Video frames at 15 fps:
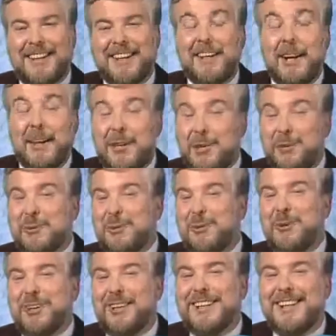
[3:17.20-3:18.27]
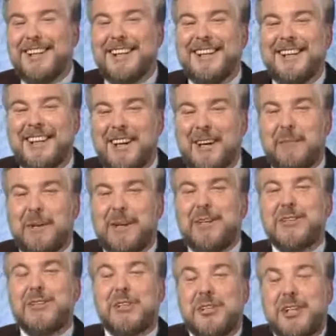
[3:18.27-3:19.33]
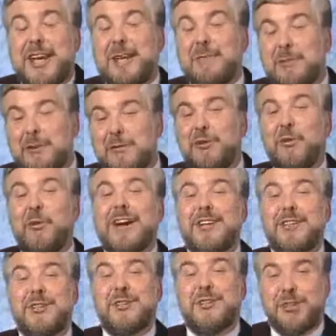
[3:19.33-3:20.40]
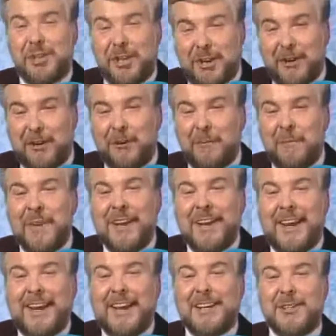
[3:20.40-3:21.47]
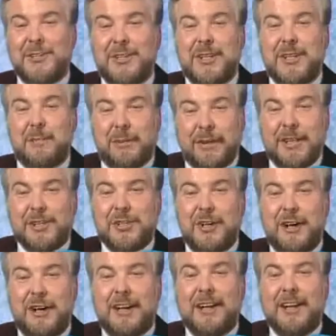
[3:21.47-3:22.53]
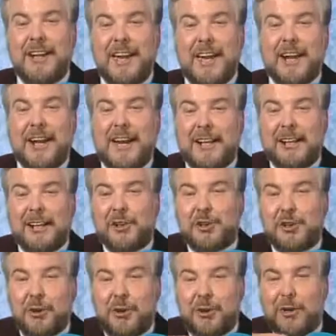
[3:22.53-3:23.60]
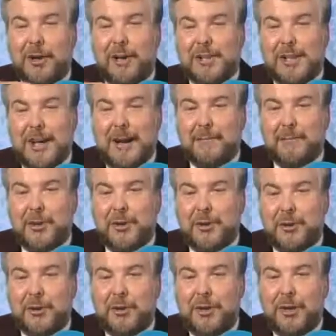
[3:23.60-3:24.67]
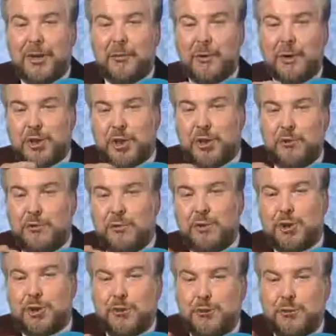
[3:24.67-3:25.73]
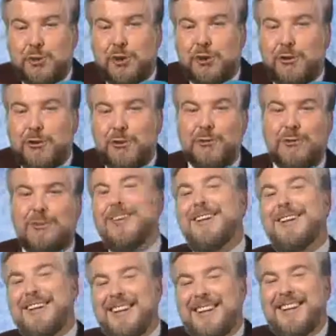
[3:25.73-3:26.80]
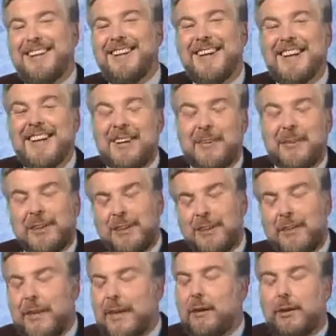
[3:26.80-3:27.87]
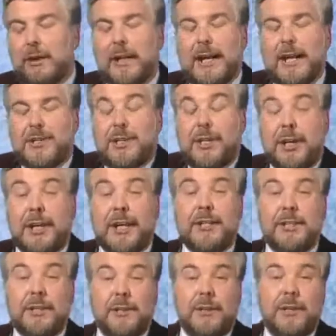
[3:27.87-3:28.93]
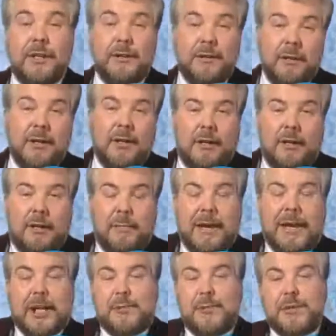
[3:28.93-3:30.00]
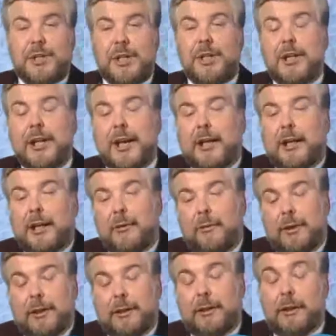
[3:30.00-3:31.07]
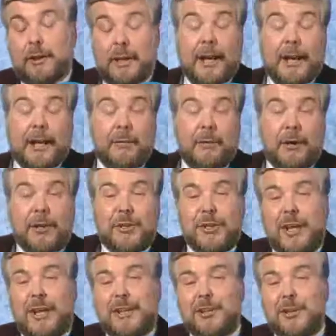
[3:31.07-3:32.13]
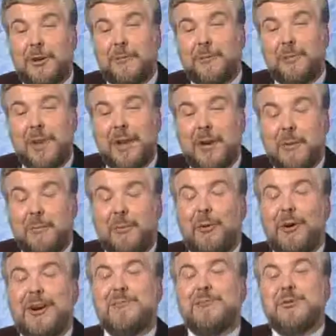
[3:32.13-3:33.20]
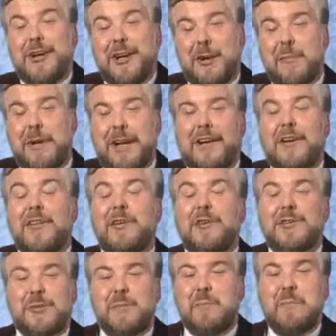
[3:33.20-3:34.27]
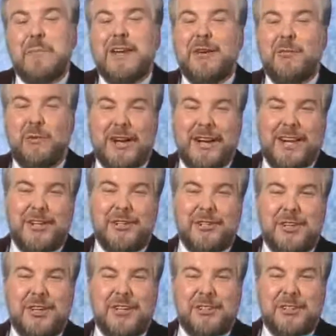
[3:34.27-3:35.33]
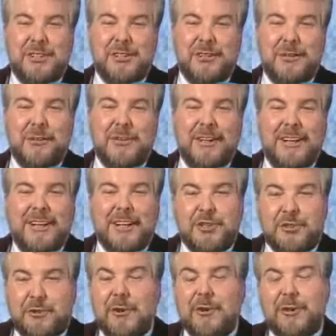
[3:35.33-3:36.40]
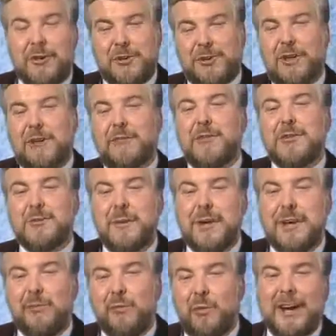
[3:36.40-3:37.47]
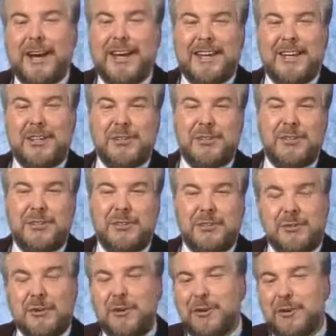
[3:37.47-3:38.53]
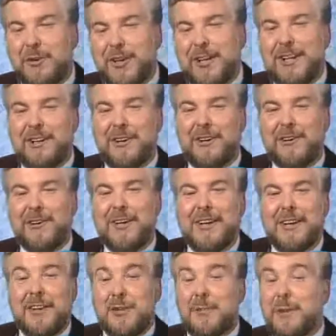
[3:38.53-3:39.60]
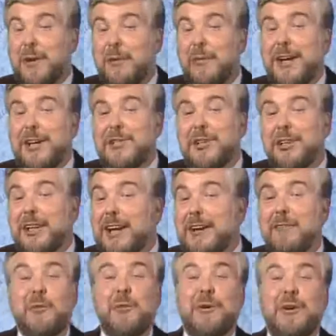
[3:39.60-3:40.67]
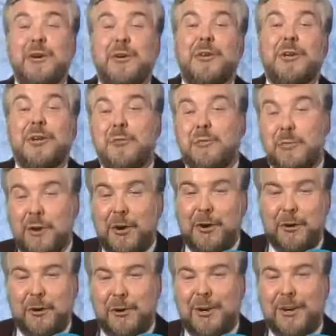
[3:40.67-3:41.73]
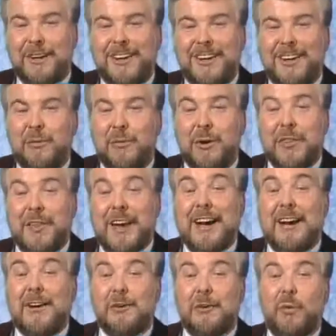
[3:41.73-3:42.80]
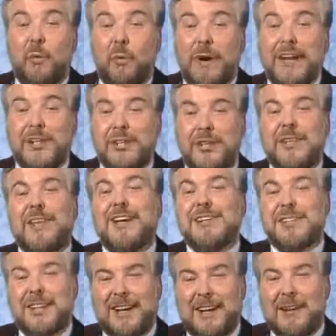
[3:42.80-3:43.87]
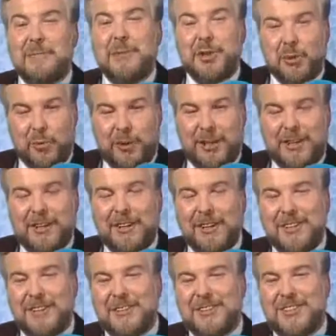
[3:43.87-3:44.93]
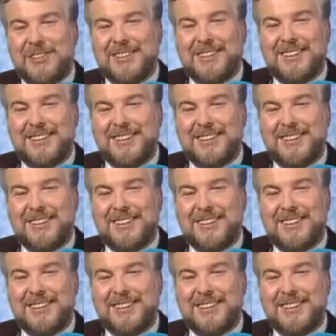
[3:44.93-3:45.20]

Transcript: Now, this was really neat because the tank moved twice as slow as the police car, and it had a little turn on top that turned and went choo, choo, choo. And, that only lasted a day, too, and then management said you got to get rid of the tank, too. The point I'm trying to make are there's many ways to stroke yourself. There's many ways to stroke your ego. There's many ways to let everyone know that you wrote an order without wasting that time between calls.